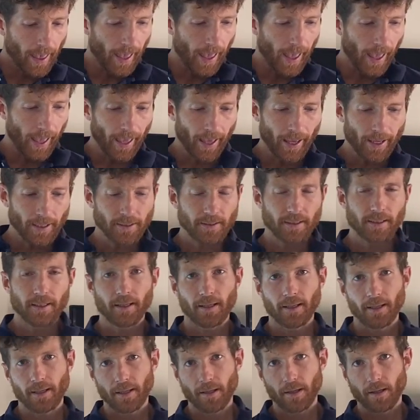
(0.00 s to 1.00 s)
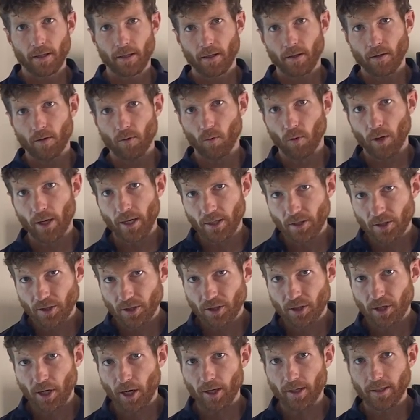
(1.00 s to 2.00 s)
and we're gonna
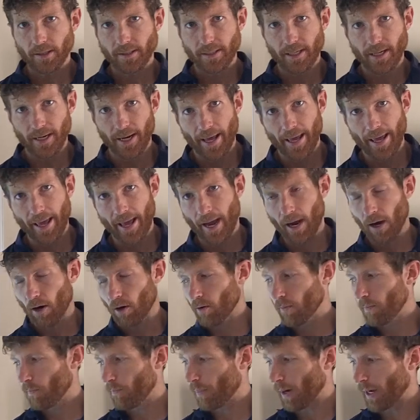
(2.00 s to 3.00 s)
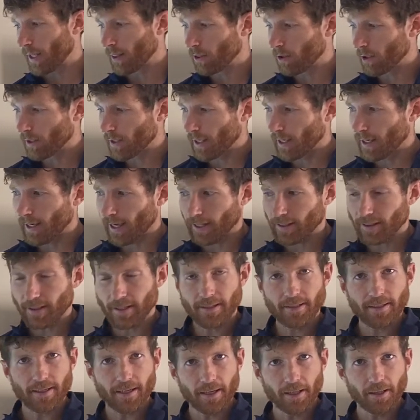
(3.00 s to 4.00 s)
start today out by looking at
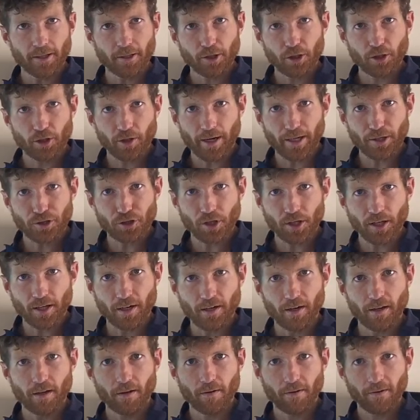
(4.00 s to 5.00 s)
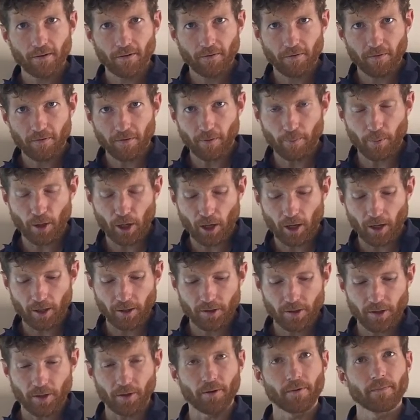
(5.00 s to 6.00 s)
this illustration from a
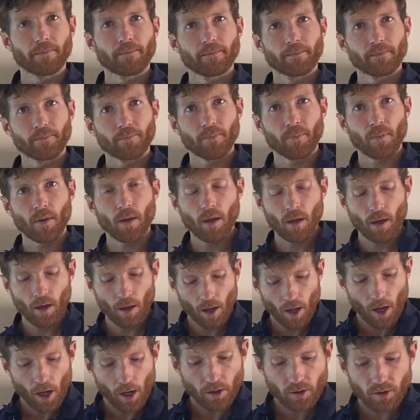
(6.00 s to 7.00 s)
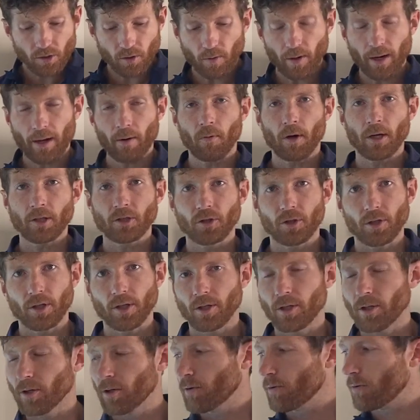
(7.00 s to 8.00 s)
cartoon. So what I want you
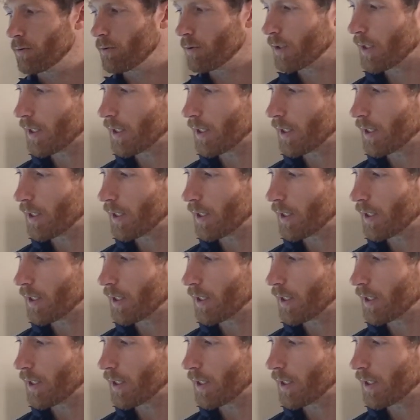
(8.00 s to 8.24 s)
to do